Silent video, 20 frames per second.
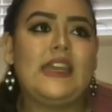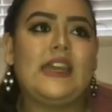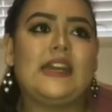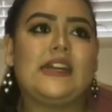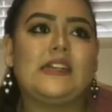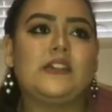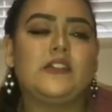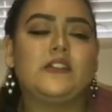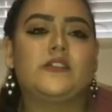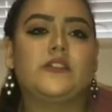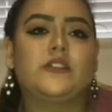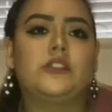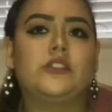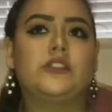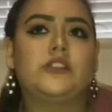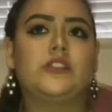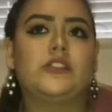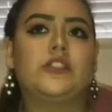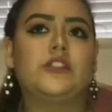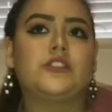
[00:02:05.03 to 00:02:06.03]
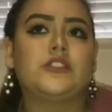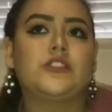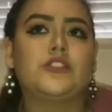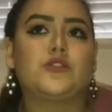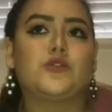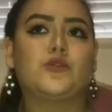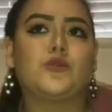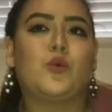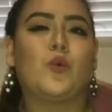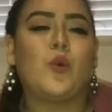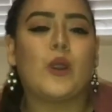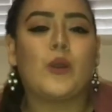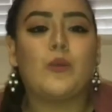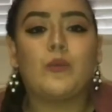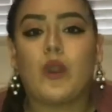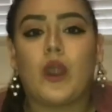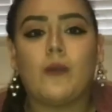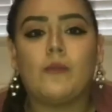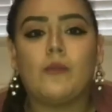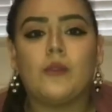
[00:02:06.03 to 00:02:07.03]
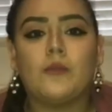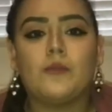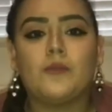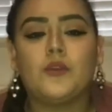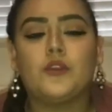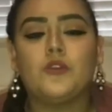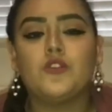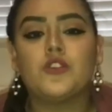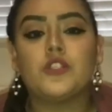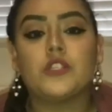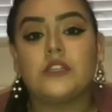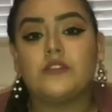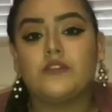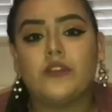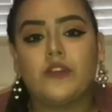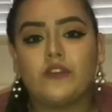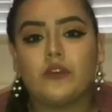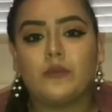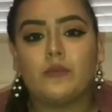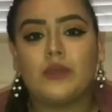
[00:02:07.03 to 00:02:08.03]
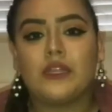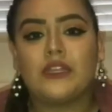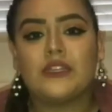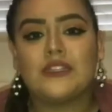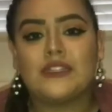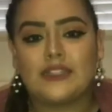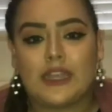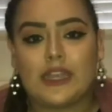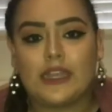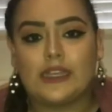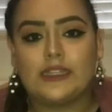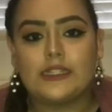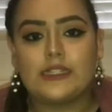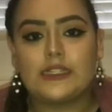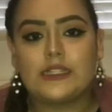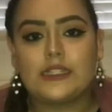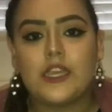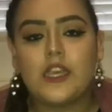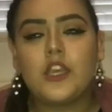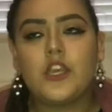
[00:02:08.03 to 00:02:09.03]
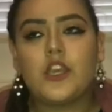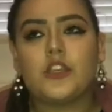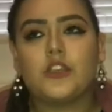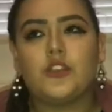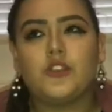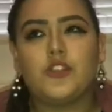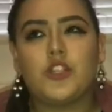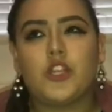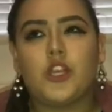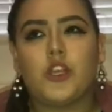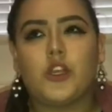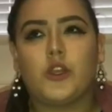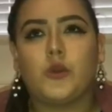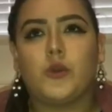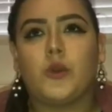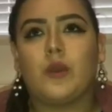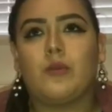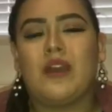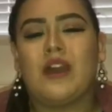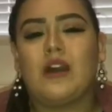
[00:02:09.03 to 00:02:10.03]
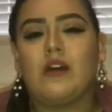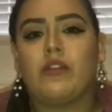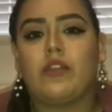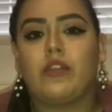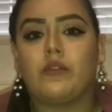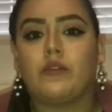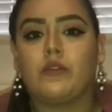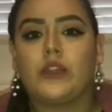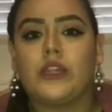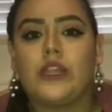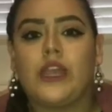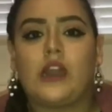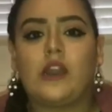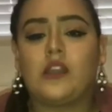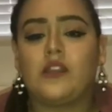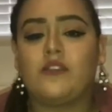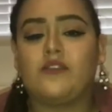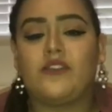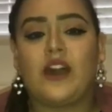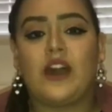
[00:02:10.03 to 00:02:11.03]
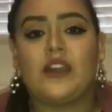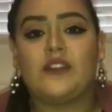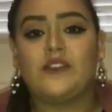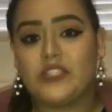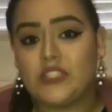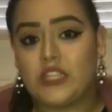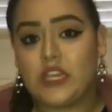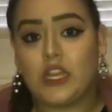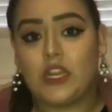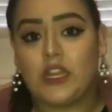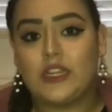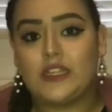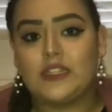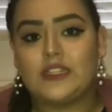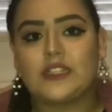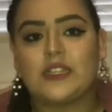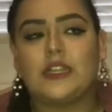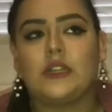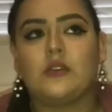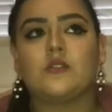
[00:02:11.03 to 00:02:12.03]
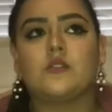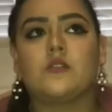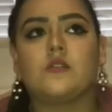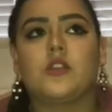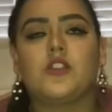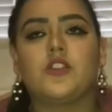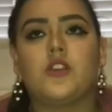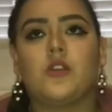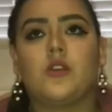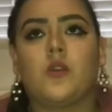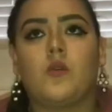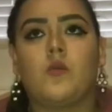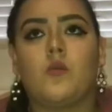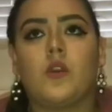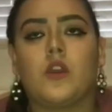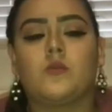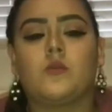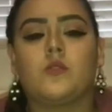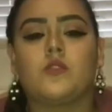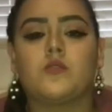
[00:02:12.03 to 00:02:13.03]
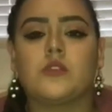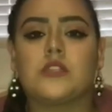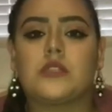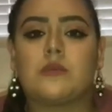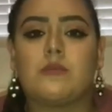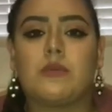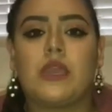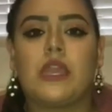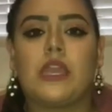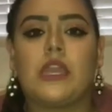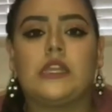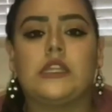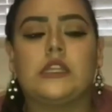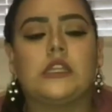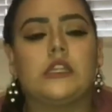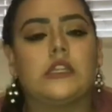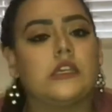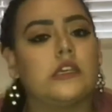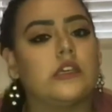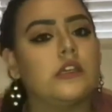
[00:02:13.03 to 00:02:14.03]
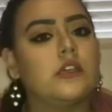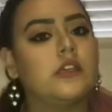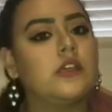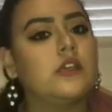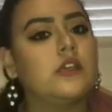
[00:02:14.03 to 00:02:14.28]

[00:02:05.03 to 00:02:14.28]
However, there's one problem. Usually if you have an appendicitis, you show about 3 out of the 5 signs, and I was only showing one, which was the pain in the